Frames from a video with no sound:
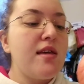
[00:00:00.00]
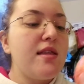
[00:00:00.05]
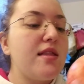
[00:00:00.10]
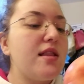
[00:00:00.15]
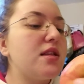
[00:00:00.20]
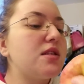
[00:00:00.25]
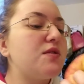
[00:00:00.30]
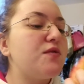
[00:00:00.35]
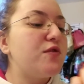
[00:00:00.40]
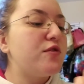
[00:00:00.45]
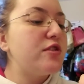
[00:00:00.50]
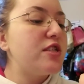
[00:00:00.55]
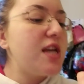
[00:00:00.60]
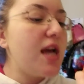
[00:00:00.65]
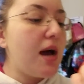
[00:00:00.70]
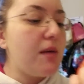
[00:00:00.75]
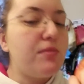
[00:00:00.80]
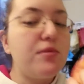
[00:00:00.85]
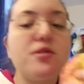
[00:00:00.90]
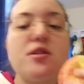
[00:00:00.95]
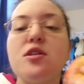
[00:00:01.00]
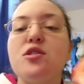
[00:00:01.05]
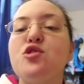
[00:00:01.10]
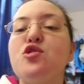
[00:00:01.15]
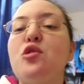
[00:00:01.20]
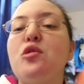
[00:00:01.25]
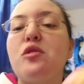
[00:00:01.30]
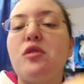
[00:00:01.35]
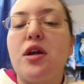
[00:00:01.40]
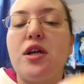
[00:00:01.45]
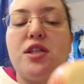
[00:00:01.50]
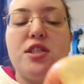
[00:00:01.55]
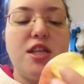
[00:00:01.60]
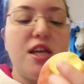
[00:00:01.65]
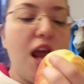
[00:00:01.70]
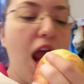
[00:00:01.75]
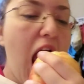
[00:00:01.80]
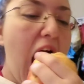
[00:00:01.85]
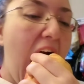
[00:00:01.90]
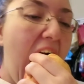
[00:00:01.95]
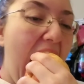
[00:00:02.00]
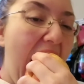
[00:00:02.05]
These Fuji apples are so crunchy.